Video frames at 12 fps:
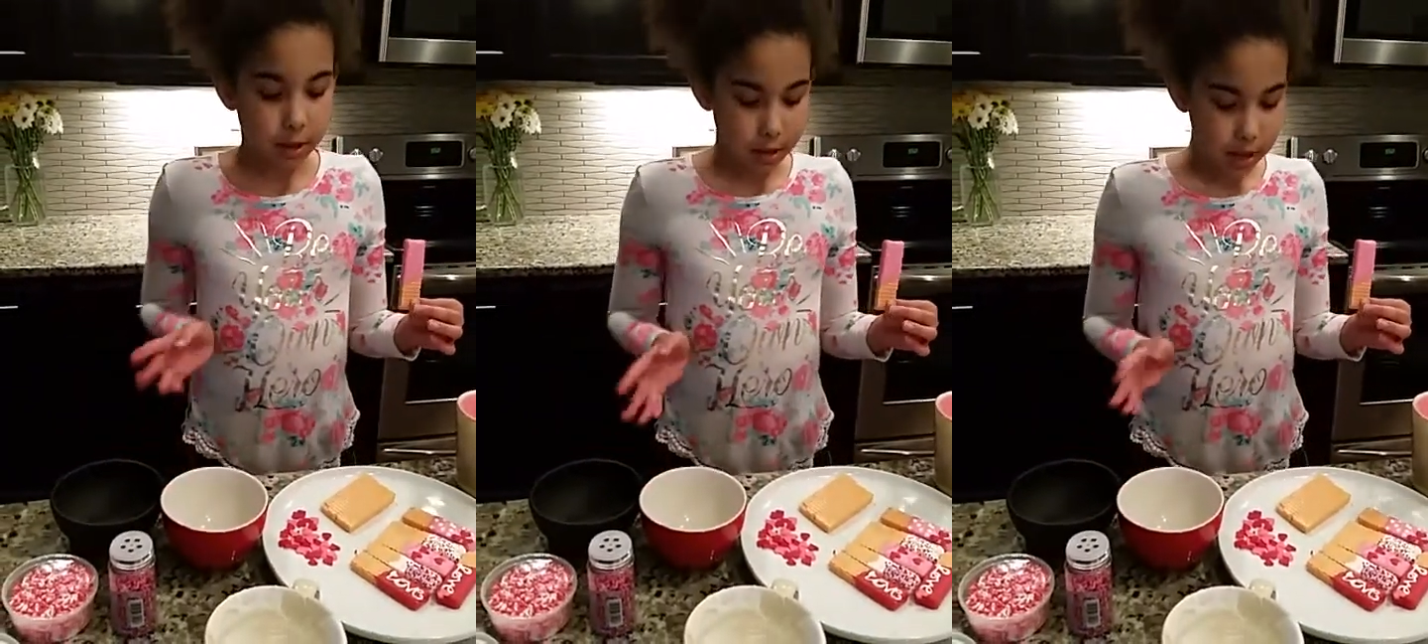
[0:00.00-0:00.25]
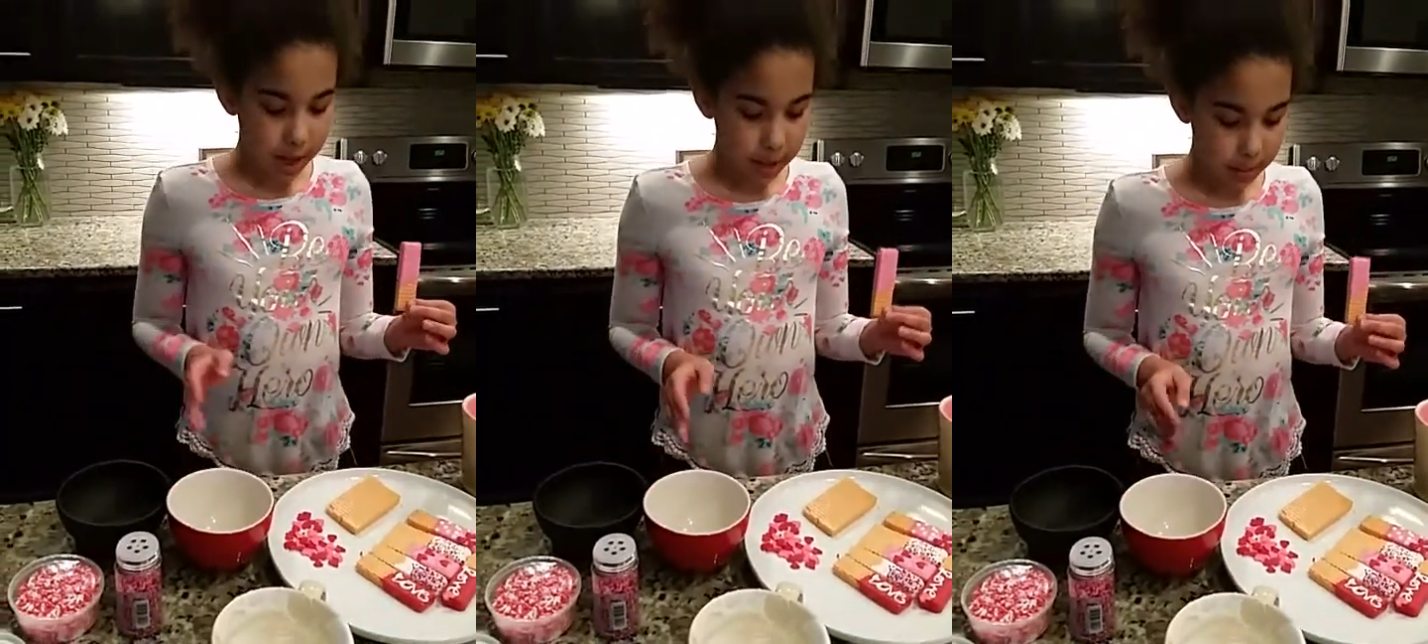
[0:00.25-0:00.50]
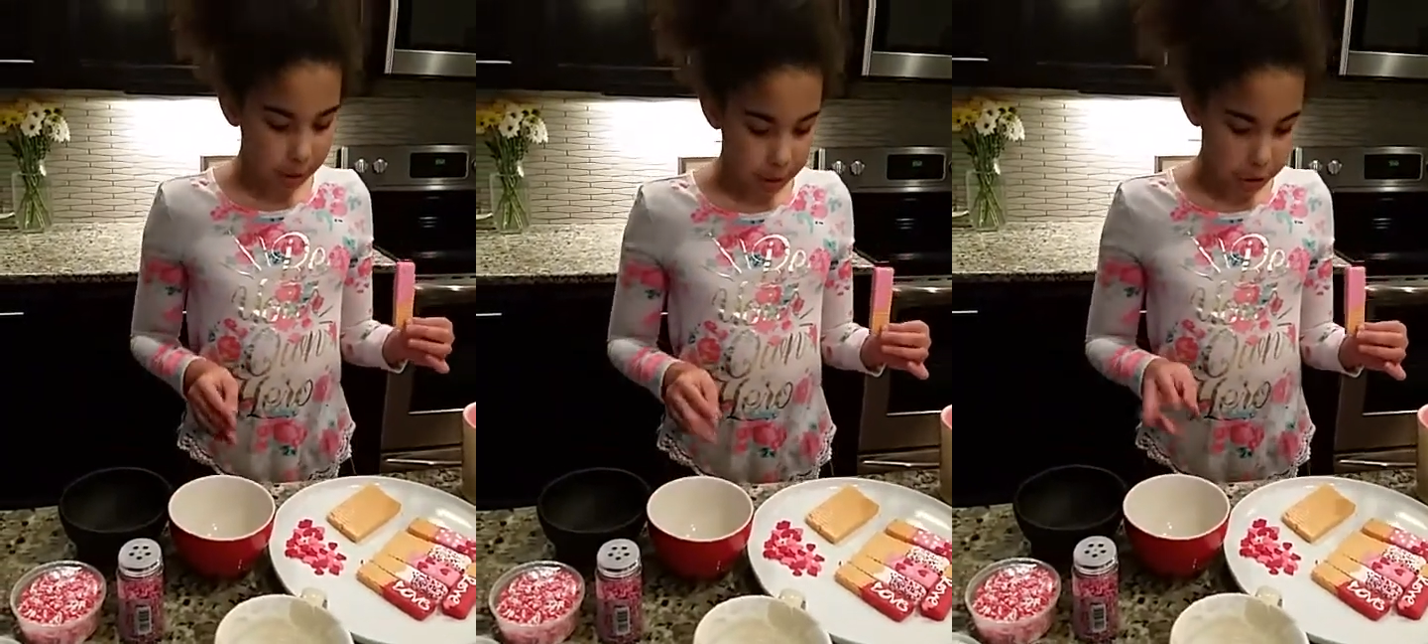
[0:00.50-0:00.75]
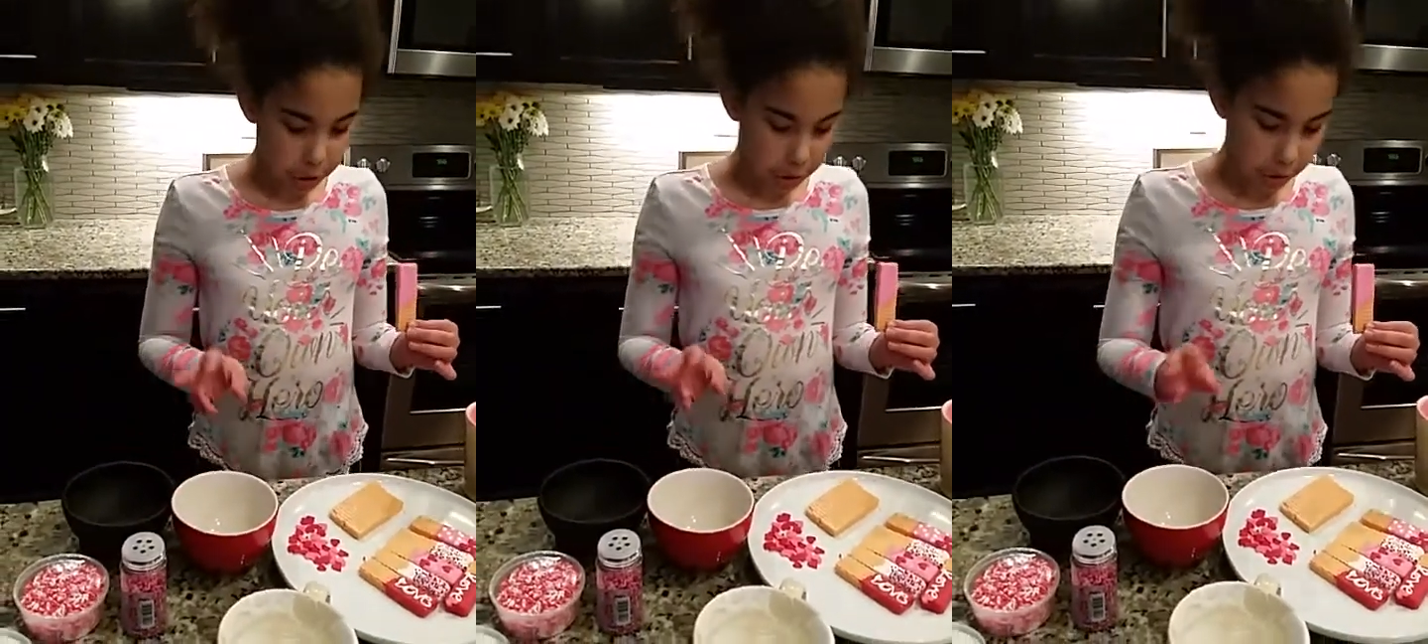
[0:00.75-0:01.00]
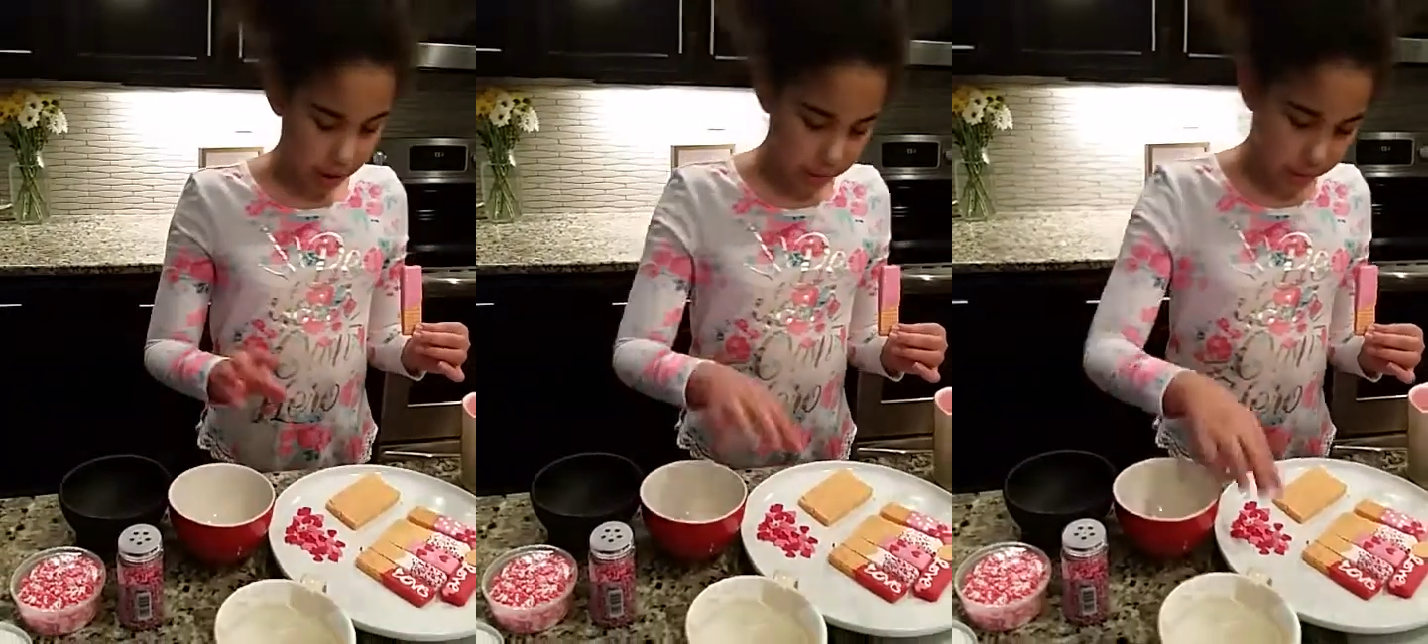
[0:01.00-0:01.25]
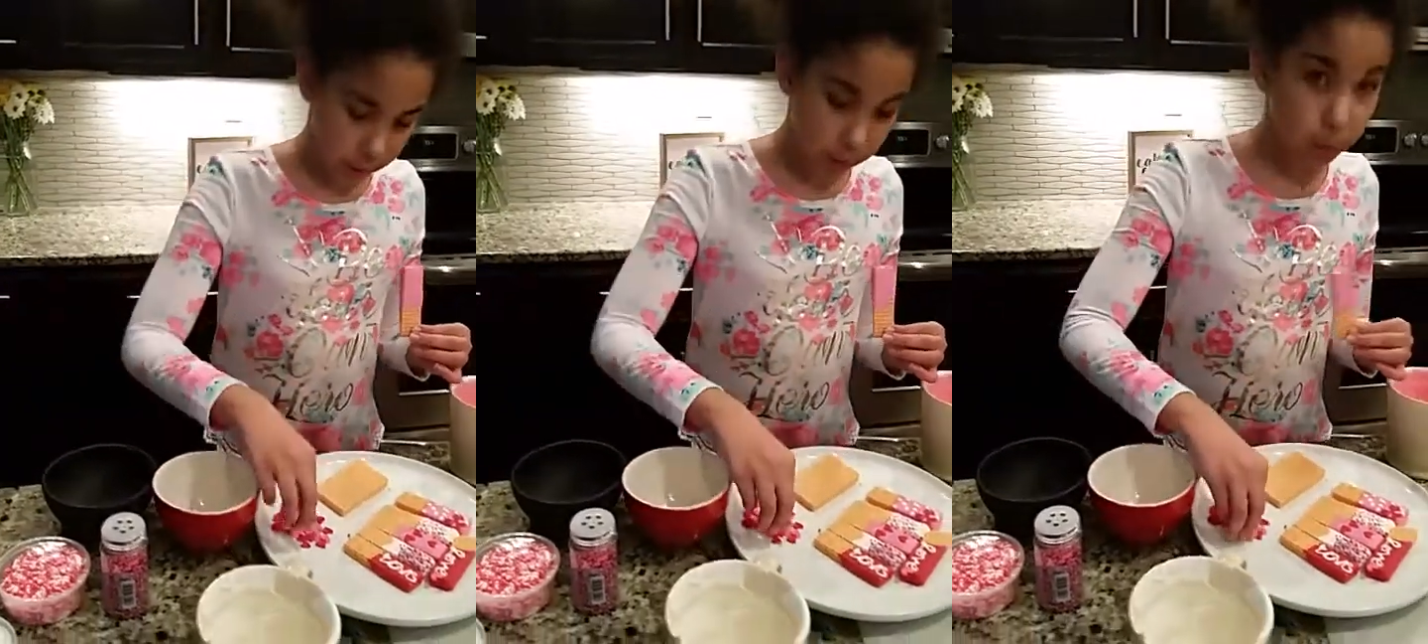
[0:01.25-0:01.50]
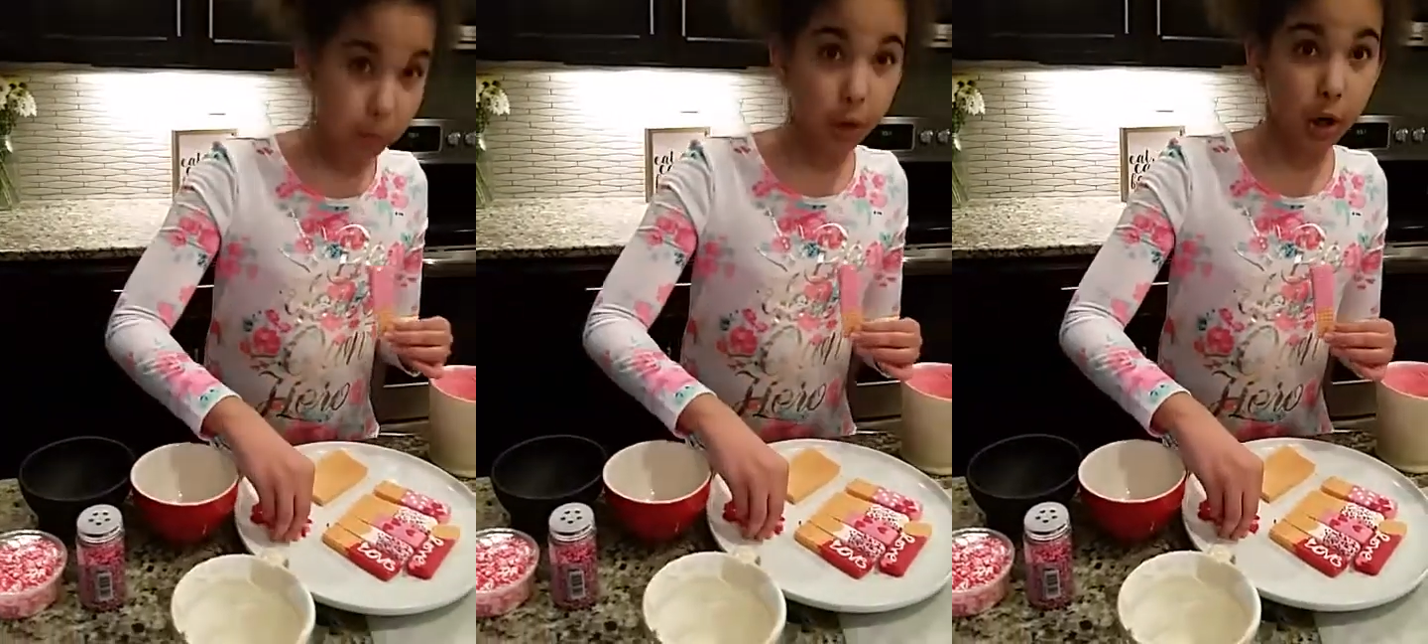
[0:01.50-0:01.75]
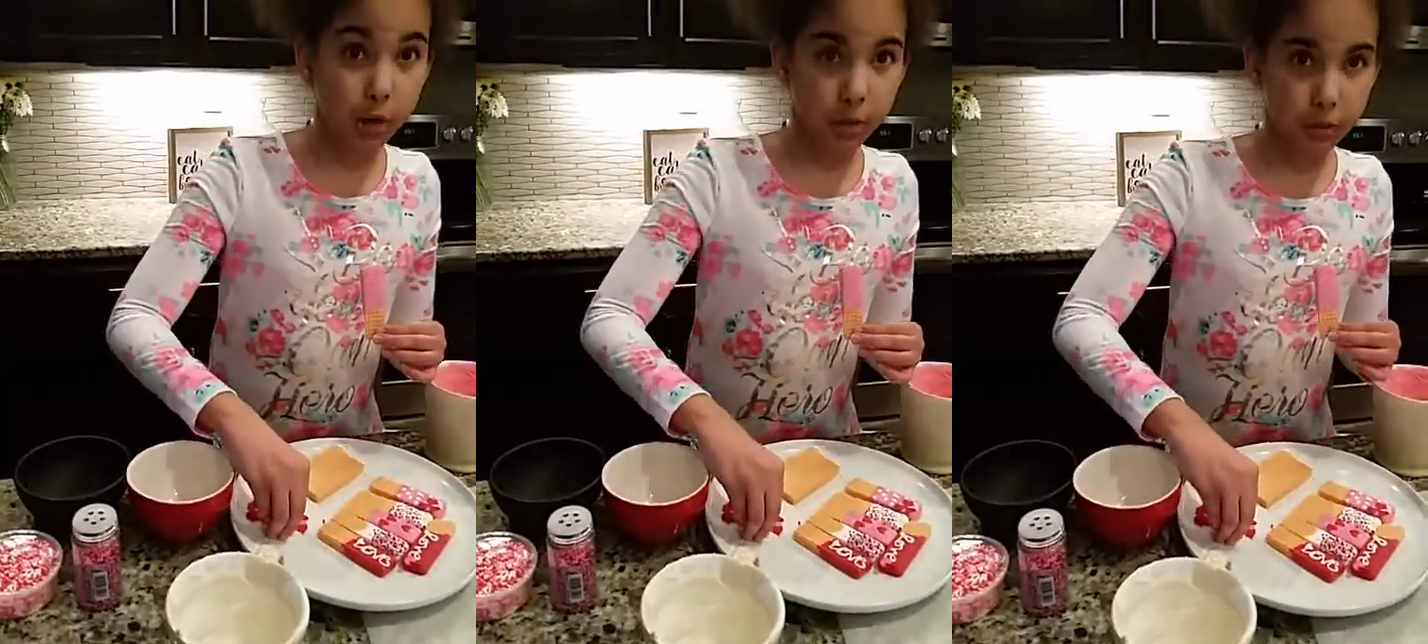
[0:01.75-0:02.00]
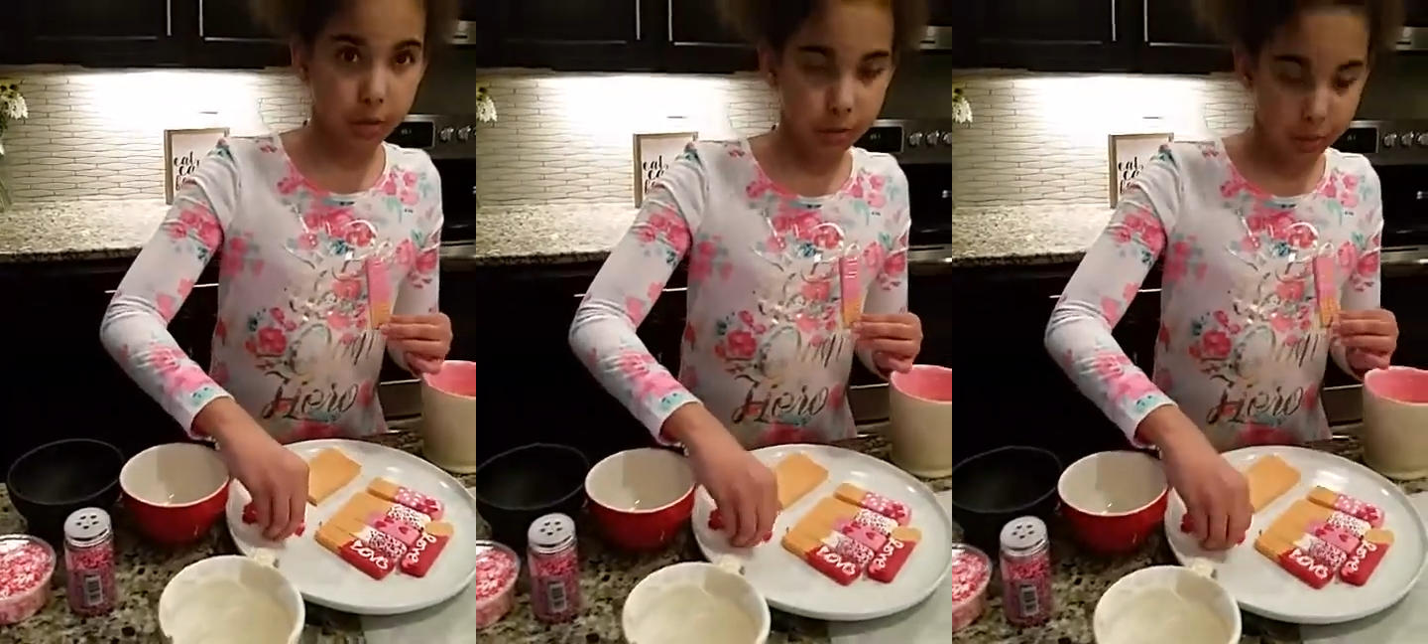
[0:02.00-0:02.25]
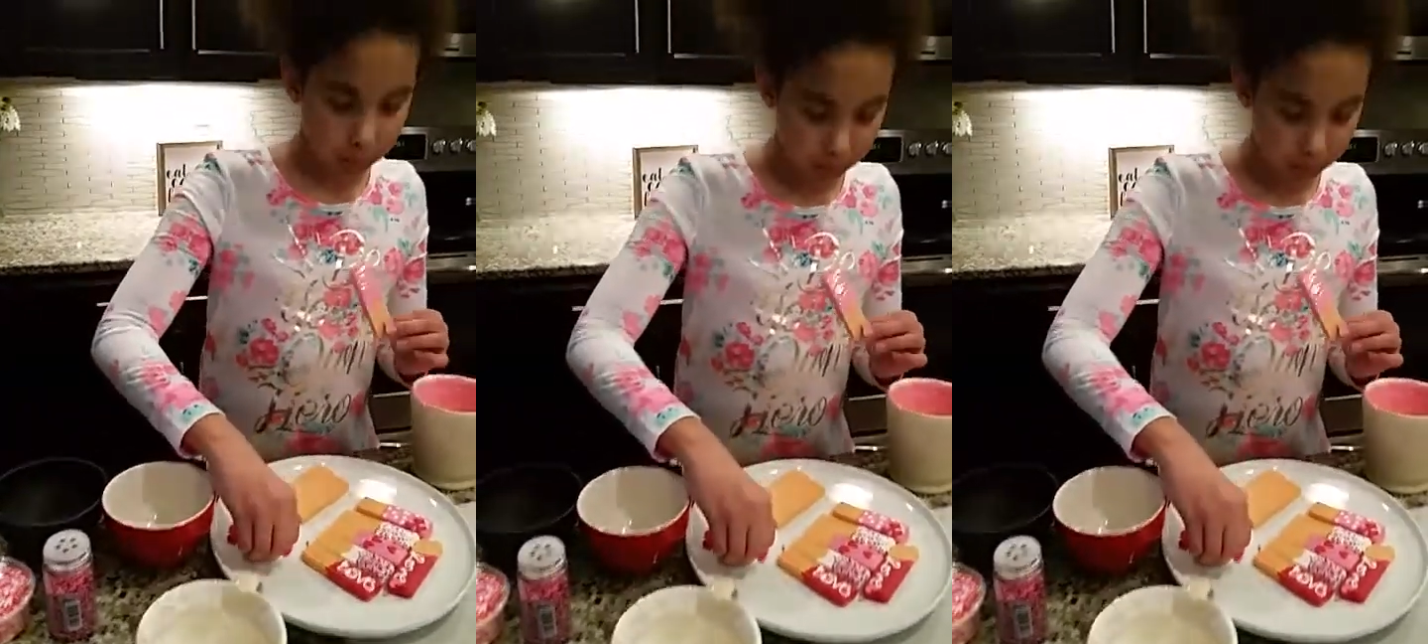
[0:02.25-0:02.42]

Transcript: Today I'm going to show you how to make one with hearts